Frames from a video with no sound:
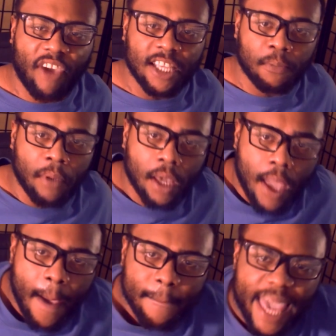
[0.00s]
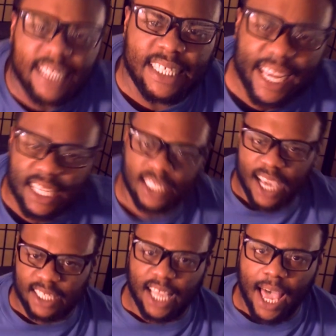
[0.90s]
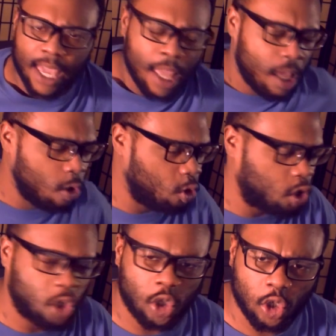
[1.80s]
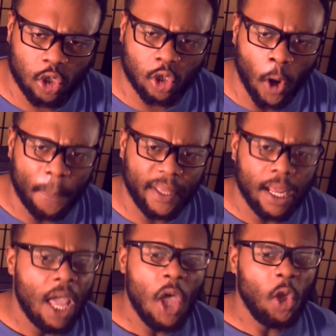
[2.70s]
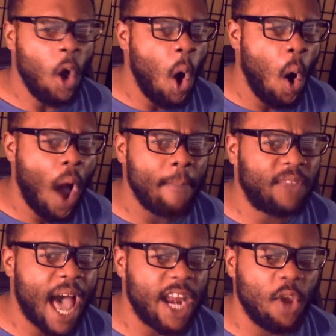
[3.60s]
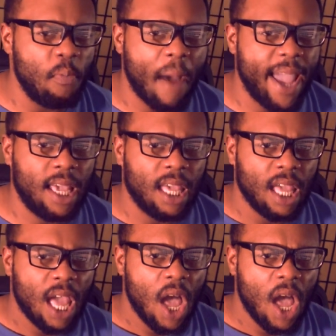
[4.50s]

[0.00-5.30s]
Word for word: Facebook. Mike Zucky suck suck, you stupid. Oh, I'm tired of you, Mike.